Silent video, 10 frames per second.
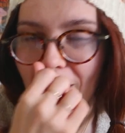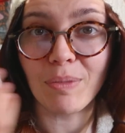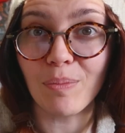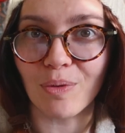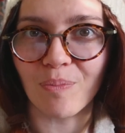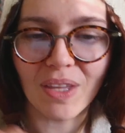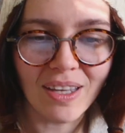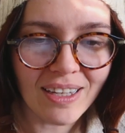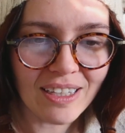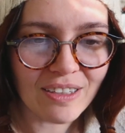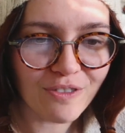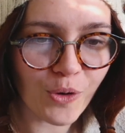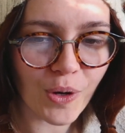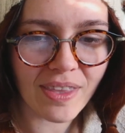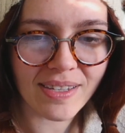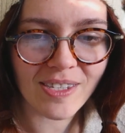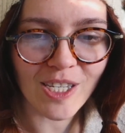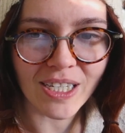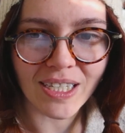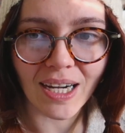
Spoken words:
people for this year.